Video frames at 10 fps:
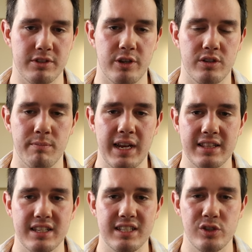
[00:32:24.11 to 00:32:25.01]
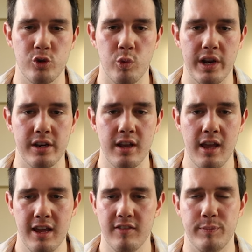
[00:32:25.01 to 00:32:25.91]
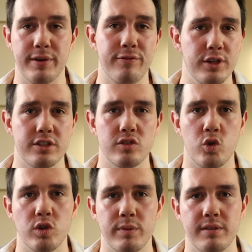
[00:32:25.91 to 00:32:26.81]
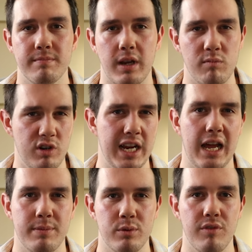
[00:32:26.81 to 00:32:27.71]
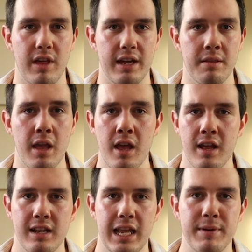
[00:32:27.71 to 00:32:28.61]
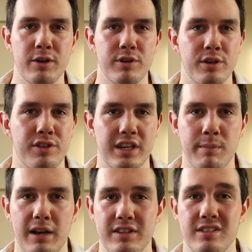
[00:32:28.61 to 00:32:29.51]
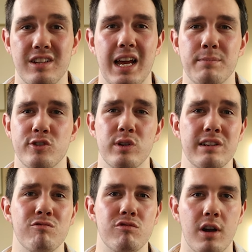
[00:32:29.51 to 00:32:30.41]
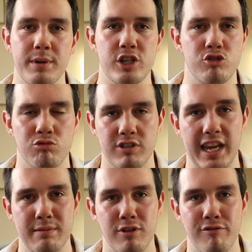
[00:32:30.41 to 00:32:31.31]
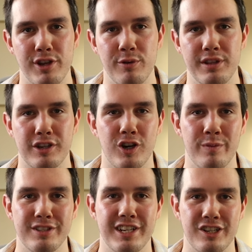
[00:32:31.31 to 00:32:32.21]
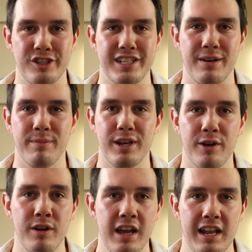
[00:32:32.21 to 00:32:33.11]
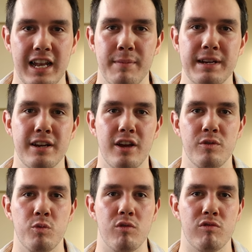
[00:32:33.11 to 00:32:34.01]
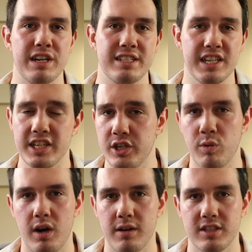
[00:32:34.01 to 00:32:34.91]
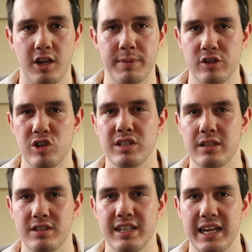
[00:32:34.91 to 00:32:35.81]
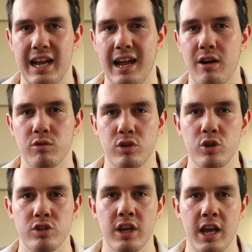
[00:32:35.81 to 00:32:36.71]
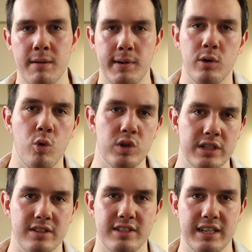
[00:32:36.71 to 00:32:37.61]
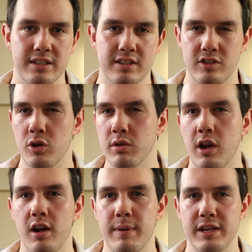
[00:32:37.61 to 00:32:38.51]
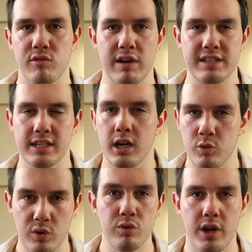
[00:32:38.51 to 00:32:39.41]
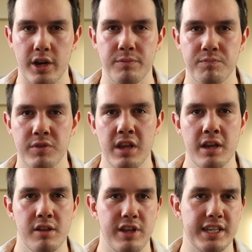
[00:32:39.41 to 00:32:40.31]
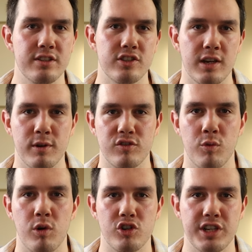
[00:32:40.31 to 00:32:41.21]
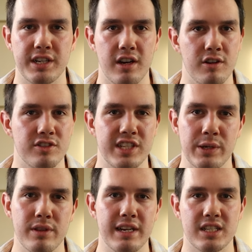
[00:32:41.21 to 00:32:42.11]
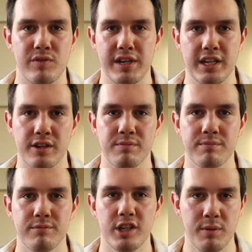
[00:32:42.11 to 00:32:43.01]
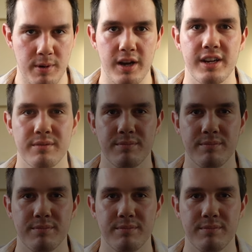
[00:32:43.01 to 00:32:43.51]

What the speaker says: So to make this into a win for my first tournament, I'm really happy with that. Let me know what you think about this absolutely rubbish game review in the comment section down below. Let me know what rating you are, because I'll be interested to see how good my audience is. Don't lie about your rating, I will know. Thank you so much for watching. I'll see you in the next video. Goodbye.